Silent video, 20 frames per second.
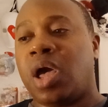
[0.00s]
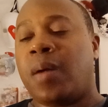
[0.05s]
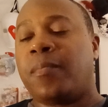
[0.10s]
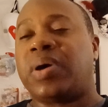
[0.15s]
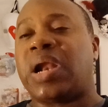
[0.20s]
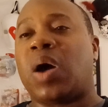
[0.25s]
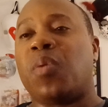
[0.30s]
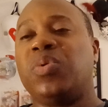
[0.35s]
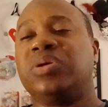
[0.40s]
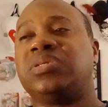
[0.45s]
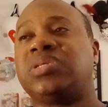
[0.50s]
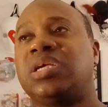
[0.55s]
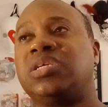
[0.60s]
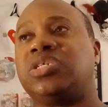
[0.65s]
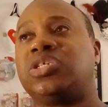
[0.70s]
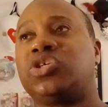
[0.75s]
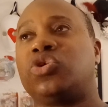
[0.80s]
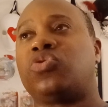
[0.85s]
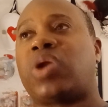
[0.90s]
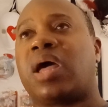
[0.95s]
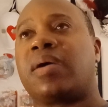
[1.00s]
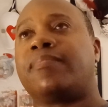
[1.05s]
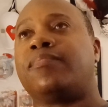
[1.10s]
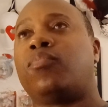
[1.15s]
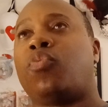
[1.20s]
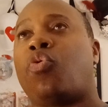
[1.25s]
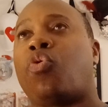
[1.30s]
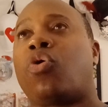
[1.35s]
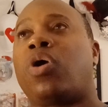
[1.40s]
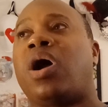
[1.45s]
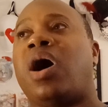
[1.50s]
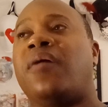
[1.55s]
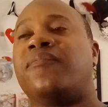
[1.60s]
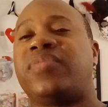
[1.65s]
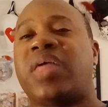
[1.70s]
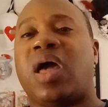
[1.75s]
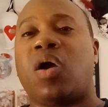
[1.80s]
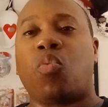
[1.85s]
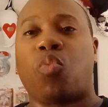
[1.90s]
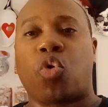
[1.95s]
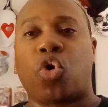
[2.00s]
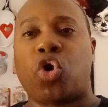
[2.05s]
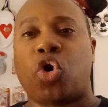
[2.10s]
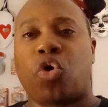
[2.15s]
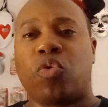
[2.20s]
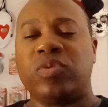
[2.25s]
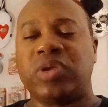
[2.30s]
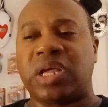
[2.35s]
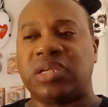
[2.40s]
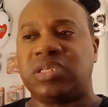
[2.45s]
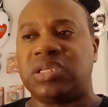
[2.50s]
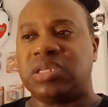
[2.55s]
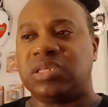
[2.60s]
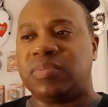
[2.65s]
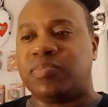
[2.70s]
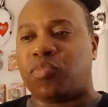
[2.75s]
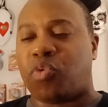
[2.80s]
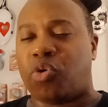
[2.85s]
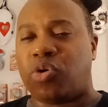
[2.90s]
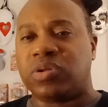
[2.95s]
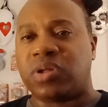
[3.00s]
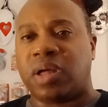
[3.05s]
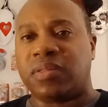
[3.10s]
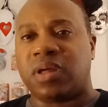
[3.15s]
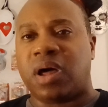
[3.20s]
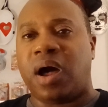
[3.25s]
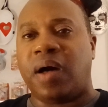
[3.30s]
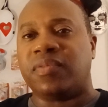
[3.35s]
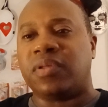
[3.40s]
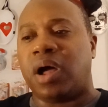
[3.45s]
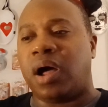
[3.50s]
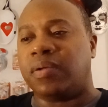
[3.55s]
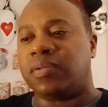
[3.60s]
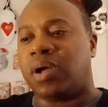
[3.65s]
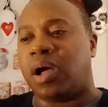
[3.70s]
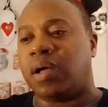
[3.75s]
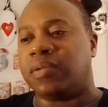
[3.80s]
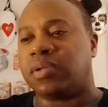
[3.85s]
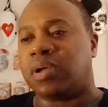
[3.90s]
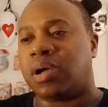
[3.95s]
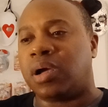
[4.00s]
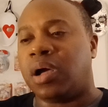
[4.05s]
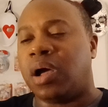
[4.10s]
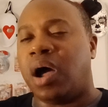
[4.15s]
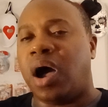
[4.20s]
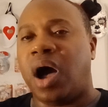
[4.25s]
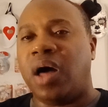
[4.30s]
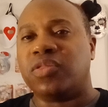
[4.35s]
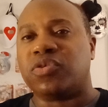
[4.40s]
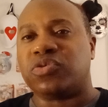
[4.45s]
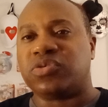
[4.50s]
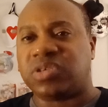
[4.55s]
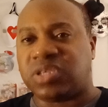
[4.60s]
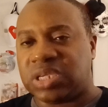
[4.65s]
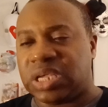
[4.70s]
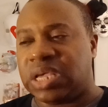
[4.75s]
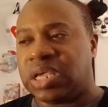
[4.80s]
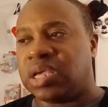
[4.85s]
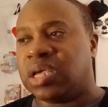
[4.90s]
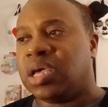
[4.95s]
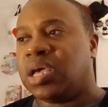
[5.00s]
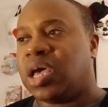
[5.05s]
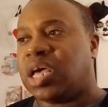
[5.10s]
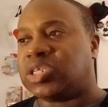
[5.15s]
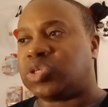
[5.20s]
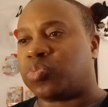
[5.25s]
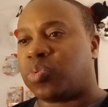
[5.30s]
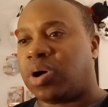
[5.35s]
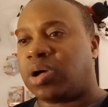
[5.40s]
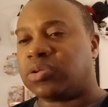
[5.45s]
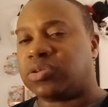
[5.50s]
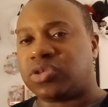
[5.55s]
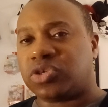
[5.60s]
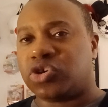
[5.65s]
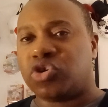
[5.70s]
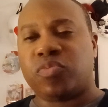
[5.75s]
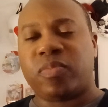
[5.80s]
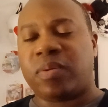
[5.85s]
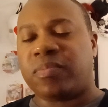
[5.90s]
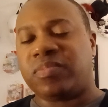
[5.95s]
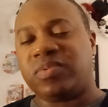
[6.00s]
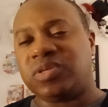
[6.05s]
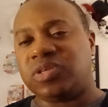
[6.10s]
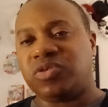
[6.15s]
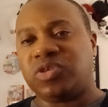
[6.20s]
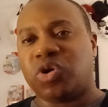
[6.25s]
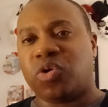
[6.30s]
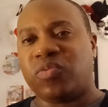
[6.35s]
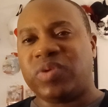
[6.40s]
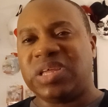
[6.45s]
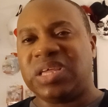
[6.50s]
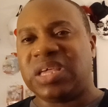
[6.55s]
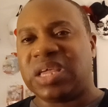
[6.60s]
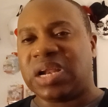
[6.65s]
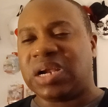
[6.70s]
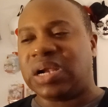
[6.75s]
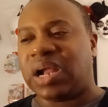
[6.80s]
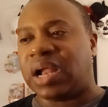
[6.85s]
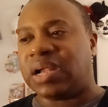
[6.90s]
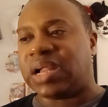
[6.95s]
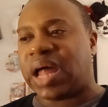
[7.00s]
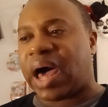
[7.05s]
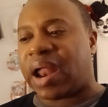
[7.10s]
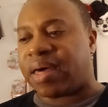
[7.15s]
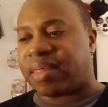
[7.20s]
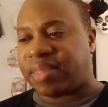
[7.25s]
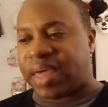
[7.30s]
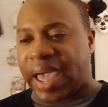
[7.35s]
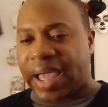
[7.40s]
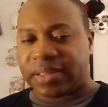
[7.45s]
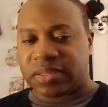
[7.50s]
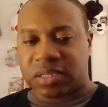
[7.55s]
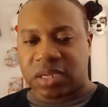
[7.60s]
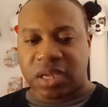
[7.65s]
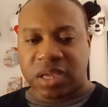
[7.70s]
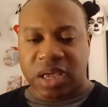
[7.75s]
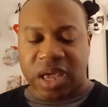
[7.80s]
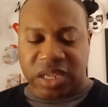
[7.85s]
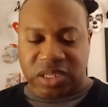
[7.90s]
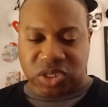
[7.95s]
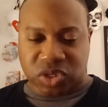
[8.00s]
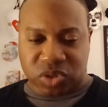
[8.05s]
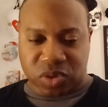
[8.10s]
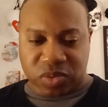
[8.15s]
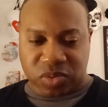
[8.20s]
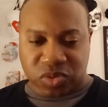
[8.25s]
But I wish they showed like more of that world because she's more of the undersea as well too. But you don't really get a lot of that. As